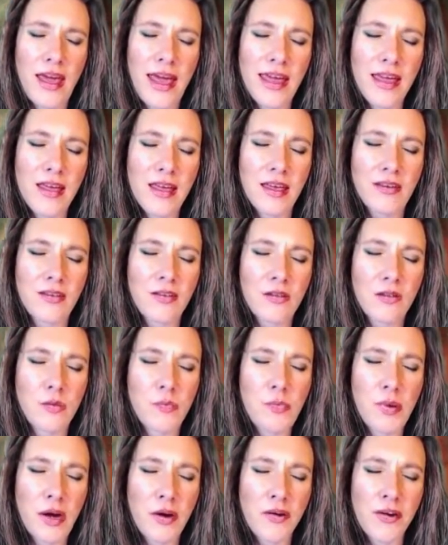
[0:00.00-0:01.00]

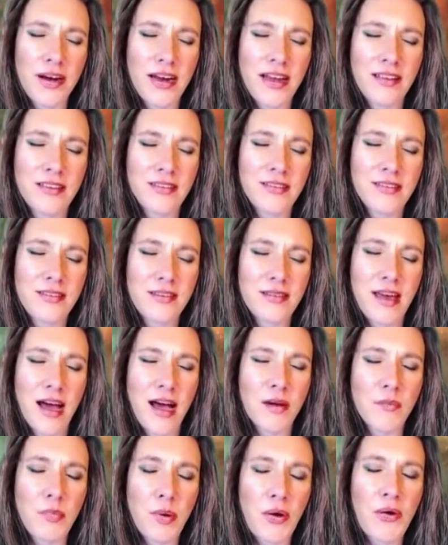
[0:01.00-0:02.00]
experienced
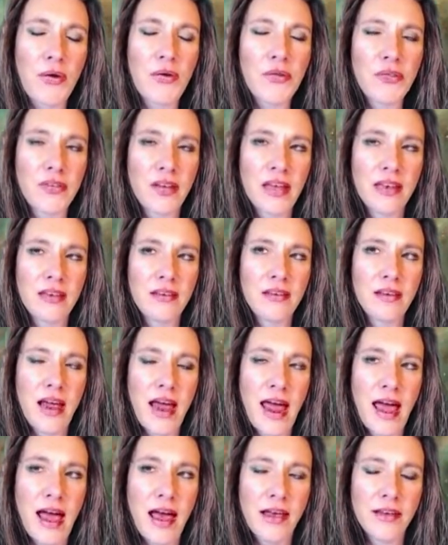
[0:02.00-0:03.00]
that person
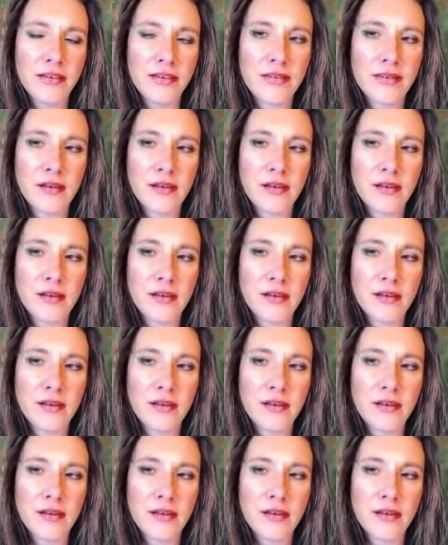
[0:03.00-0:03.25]
as